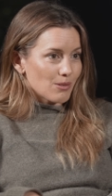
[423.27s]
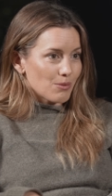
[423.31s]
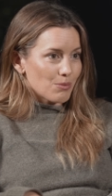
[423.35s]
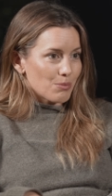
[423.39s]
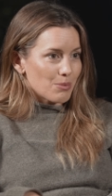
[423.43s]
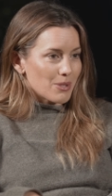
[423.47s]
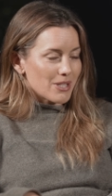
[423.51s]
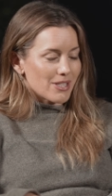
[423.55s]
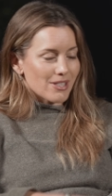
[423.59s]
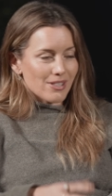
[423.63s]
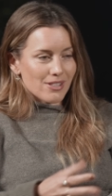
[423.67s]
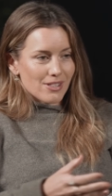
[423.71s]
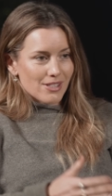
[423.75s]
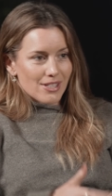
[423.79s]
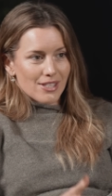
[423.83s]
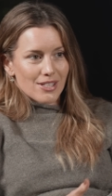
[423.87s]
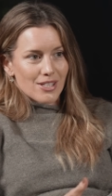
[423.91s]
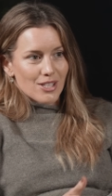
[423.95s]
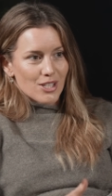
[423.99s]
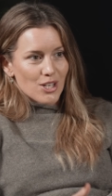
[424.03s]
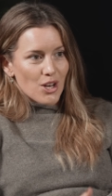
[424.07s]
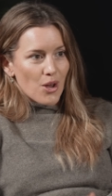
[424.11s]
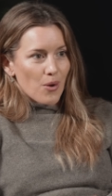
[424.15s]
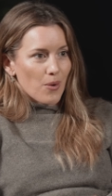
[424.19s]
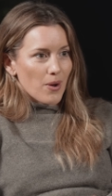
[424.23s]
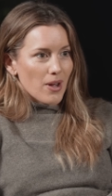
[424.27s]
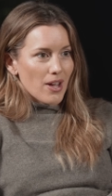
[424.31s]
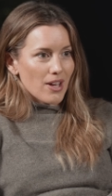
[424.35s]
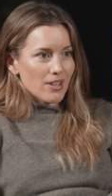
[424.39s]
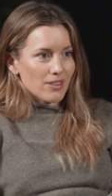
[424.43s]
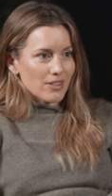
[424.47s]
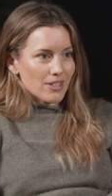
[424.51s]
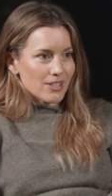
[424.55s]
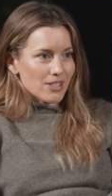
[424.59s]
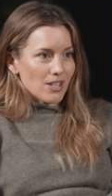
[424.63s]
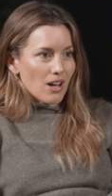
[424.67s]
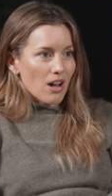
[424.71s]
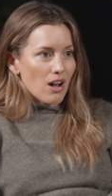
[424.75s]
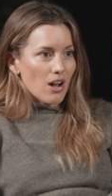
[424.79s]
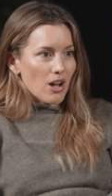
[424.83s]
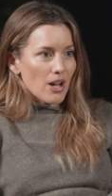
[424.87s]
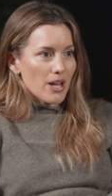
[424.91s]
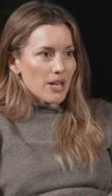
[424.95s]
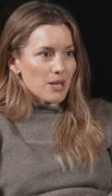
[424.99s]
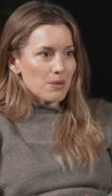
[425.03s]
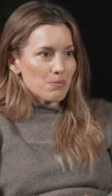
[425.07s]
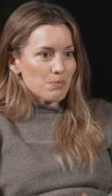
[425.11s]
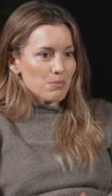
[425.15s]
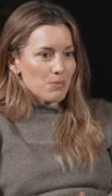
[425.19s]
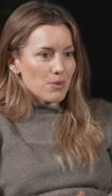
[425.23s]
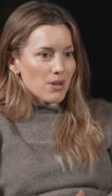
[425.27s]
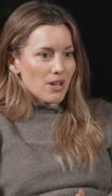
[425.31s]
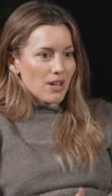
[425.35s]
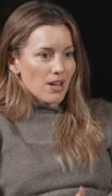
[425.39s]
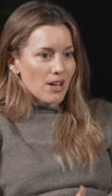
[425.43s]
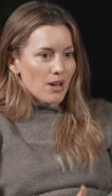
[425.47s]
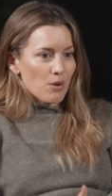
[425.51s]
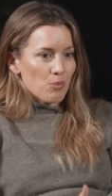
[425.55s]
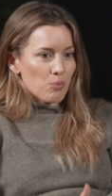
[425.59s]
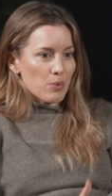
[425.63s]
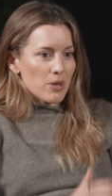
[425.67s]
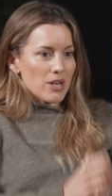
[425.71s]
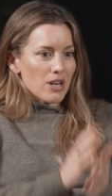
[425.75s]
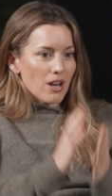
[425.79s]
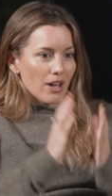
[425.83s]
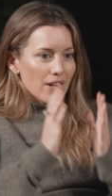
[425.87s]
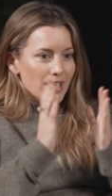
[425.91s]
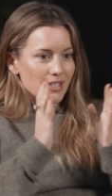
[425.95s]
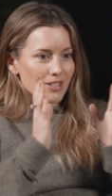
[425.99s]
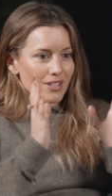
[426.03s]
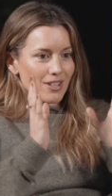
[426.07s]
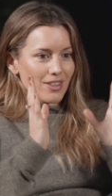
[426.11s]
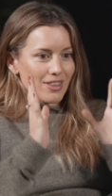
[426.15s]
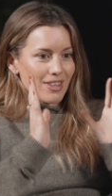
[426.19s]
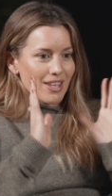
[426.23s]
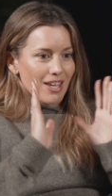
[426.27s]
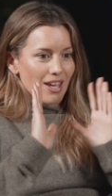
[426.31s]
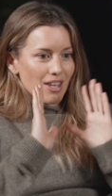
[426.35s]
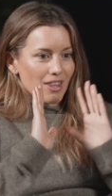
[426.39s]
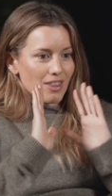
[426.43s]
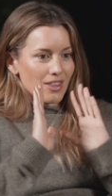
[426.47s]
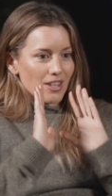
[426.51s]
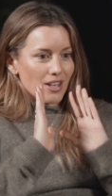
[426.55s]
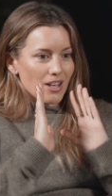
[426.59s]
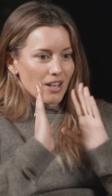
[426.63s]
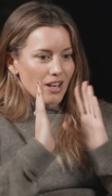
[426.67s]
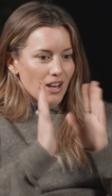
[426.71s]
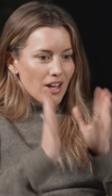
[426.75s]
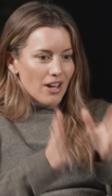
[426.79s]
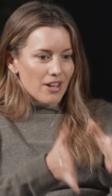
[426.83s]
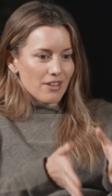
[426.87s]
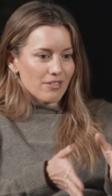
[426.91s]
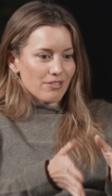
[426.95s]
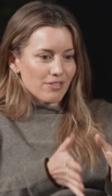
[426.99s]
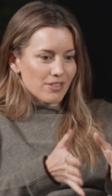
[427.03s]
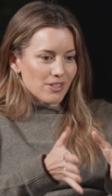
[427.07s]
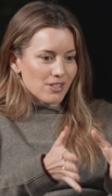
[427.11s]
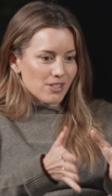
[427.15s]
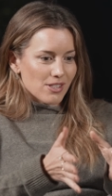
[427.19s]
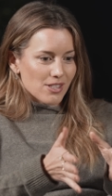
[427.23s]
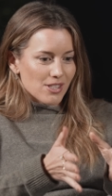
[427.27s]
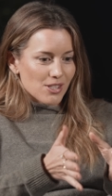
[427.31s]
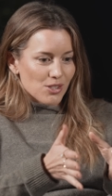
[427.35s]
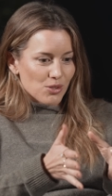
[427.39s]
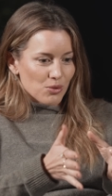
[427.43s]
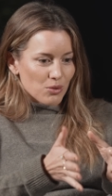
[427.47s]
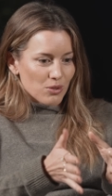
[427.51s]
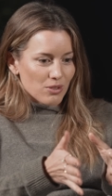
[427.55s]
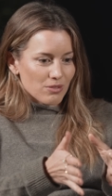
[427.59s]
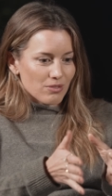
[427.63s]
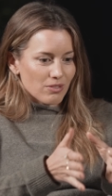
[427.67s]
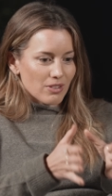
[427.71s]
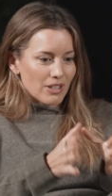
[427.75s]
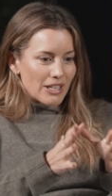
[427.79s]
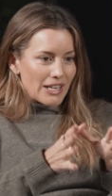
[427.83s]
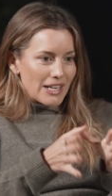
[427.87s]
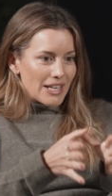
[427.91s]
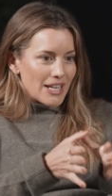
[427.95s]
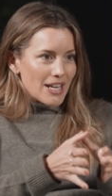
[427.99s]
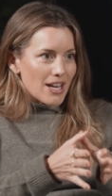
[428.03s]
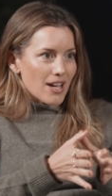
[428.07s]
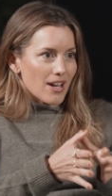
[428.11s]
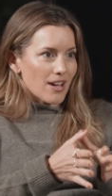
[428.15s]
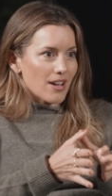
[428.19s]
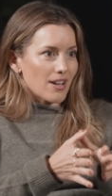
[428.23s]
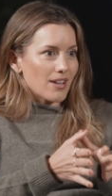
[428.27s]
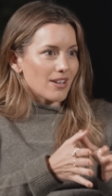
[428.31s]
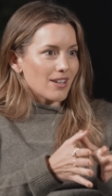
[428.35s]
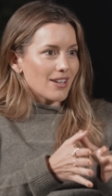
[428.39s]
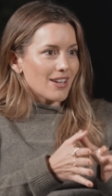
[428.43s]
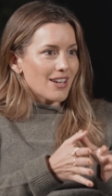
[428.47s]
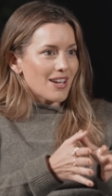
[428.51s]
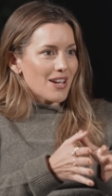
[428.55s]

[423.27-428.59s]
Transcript: We just didn't know it at the time we like to think that life is this sort of linear